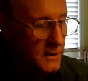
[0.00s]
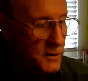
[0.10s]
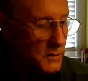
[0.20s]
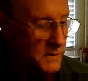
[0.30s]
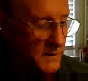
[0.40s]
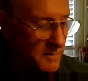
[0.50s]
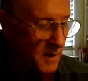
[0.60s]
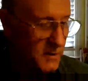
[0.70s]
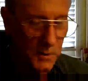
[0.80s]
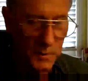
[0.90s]
and then
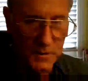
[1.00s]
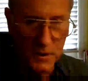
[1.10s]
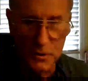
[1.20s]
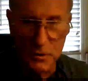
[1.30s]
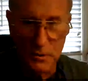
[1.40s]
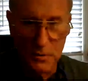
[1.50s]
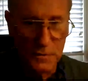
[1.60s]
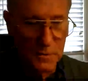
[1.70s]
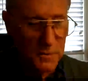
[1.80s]
you see muscle tissues.